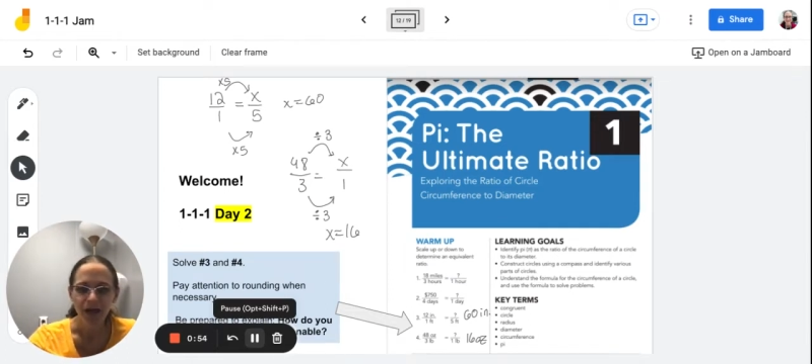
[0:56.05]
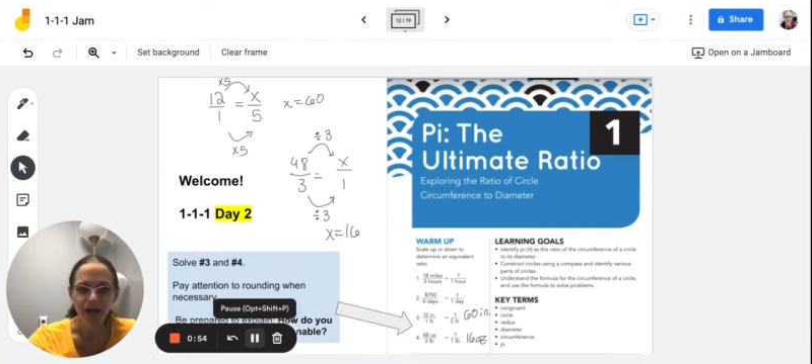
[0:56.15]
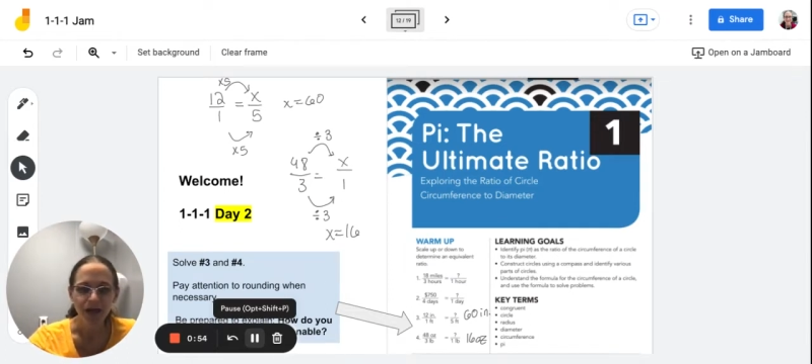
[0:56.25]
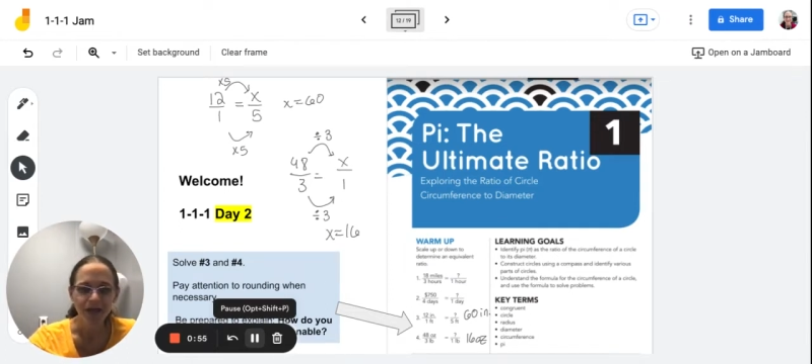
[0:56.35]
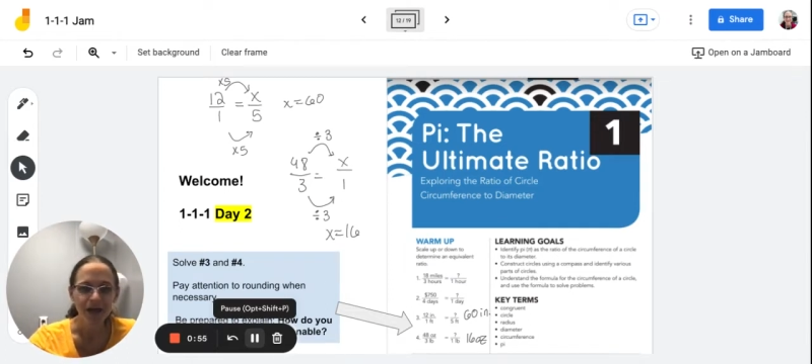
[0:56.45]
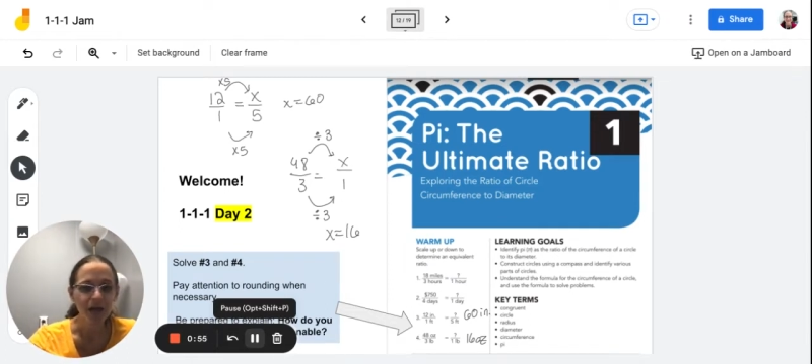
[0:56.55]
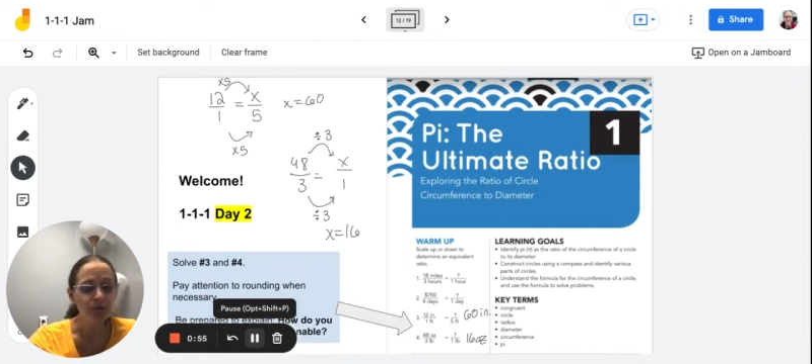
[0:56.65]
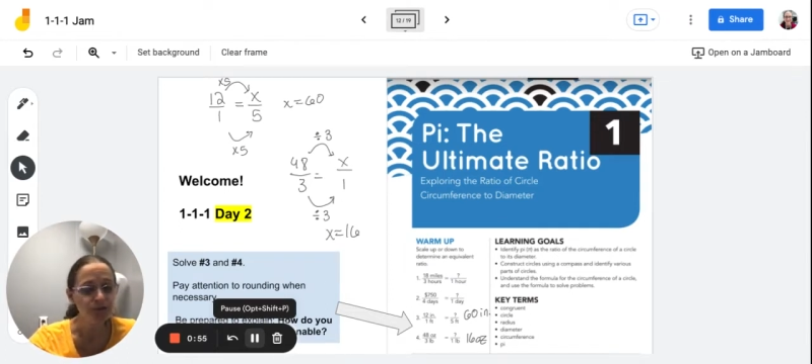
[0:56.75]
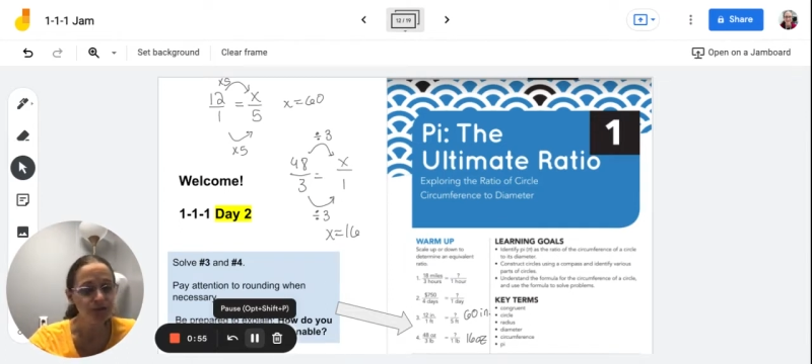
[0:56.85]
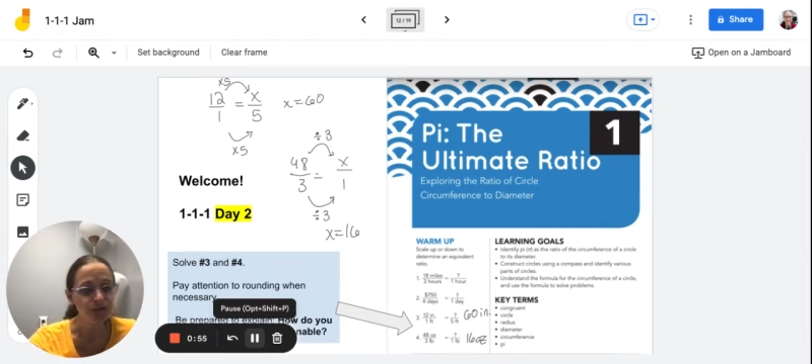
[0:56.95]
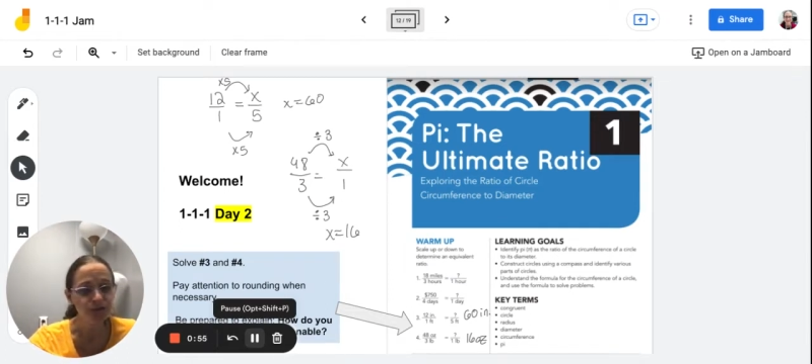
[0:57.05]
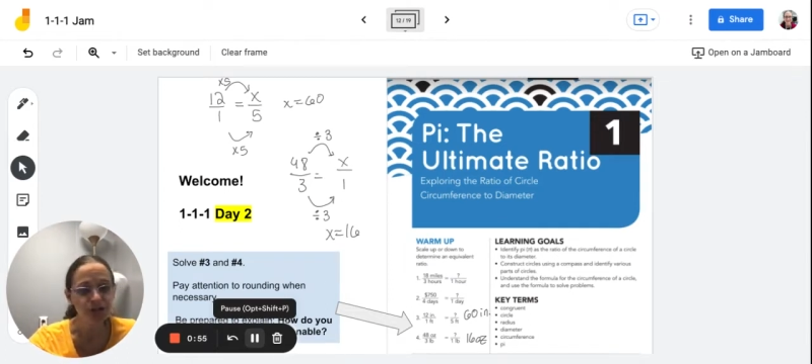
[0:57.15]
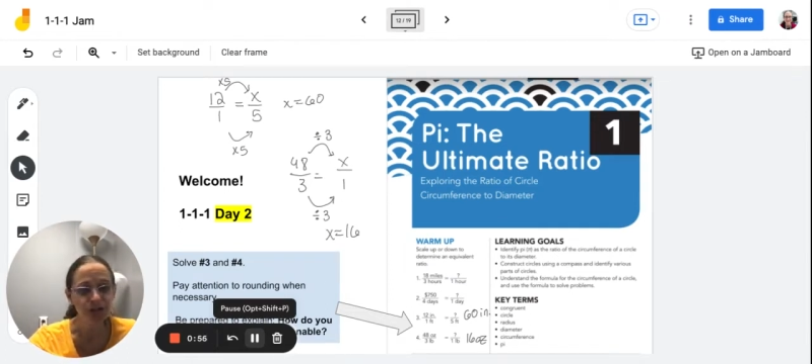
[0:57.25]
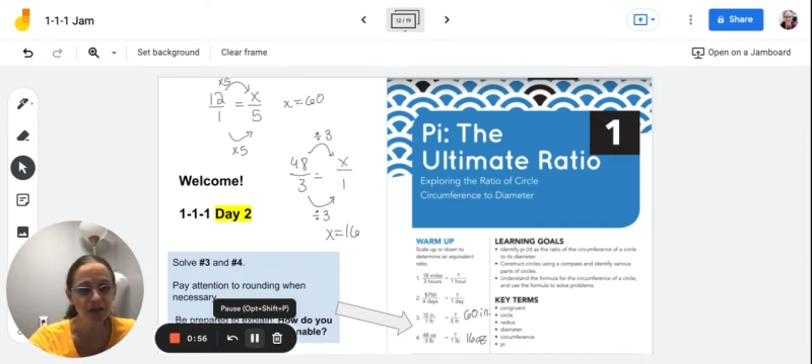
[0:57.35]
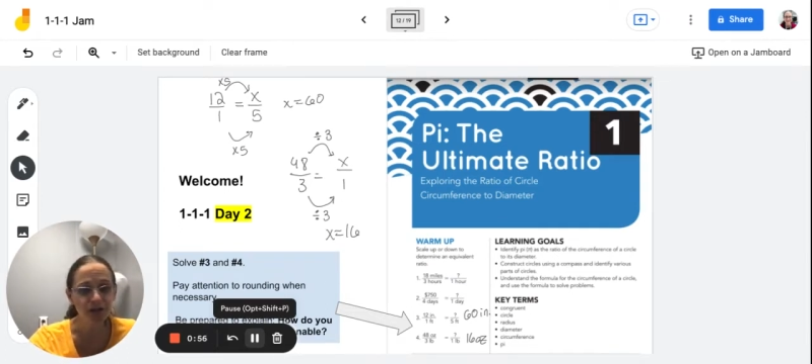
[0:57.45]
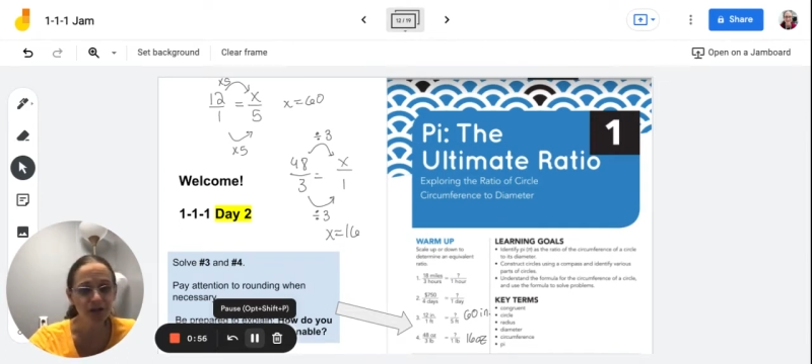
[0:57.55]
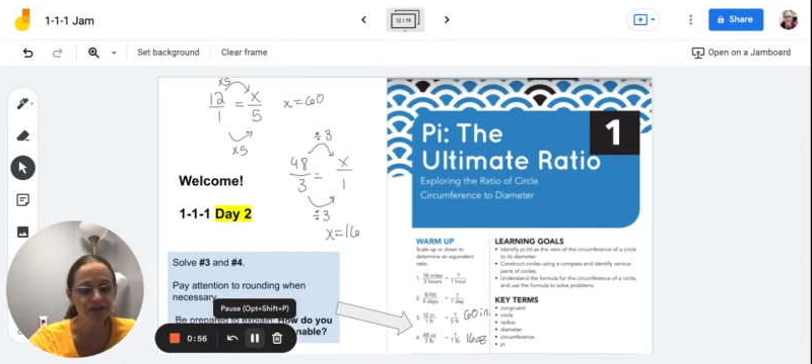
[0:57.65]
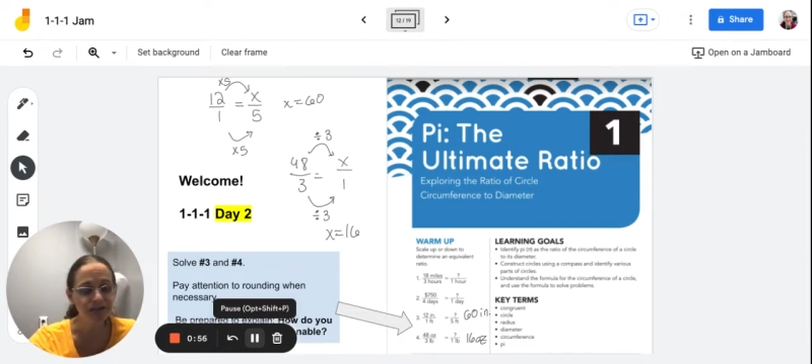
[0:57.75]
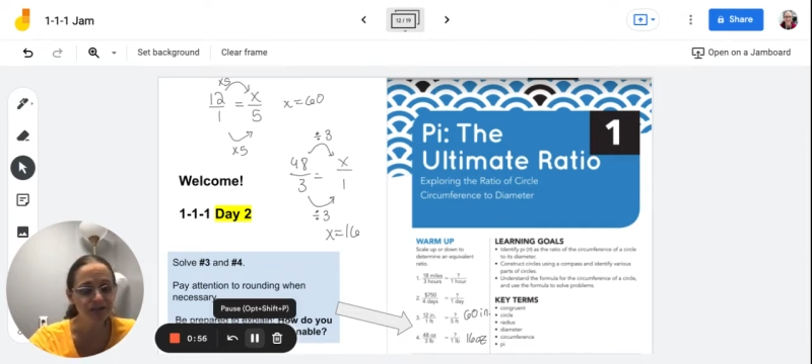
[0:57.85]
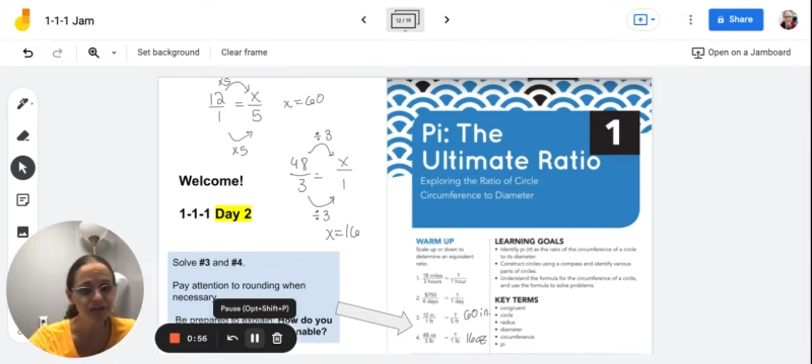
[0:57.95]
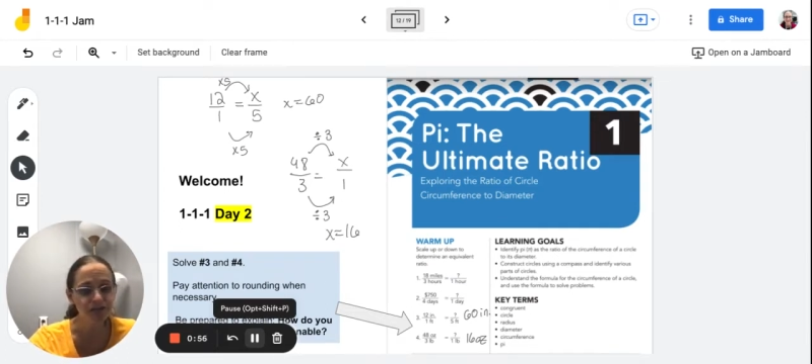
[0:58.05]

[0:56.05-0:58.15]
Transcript: and I want you to share different